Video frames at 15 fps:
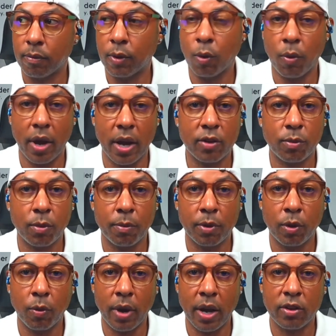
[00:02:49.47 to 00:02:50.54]
the way it
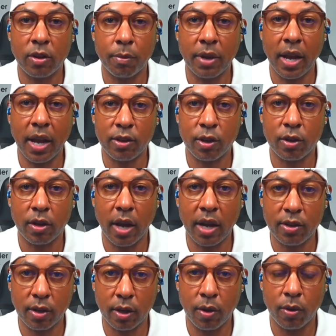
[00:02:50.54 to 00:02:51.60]
should be
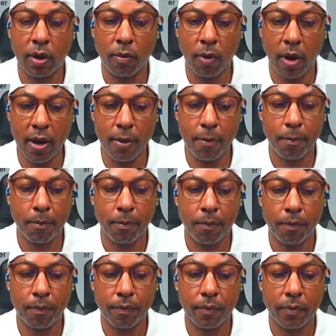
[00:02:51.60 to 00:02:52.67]
executed, right?
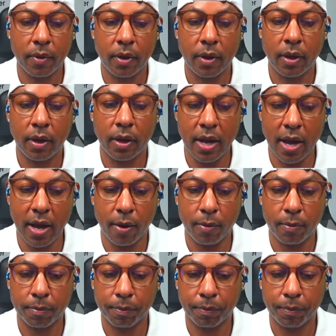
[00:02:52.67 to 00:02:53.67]
Now,